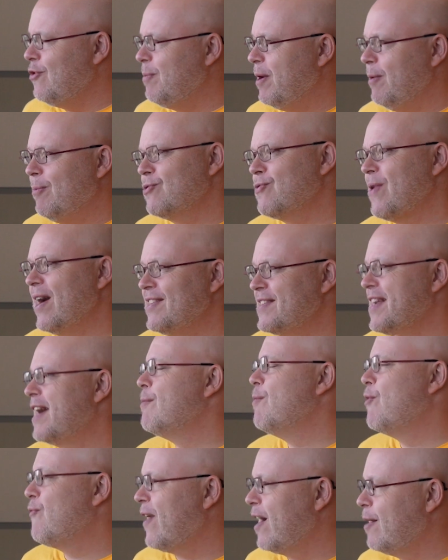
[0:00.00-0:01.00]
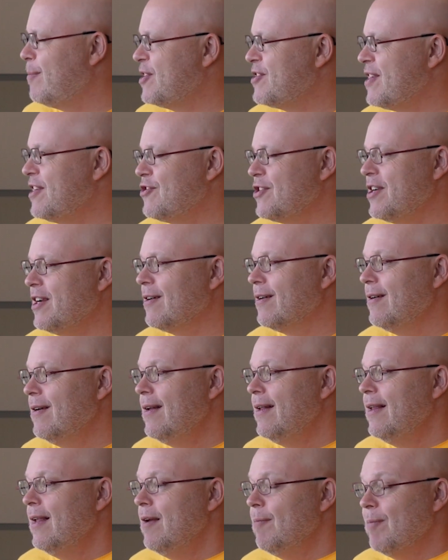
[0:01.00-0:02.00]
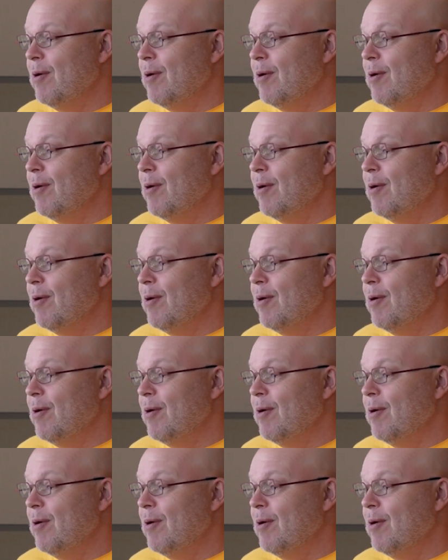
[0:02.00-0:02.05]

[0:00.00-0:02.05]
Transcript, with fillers: to people, so I say I'm a Firebase engineer. Mm-hmm.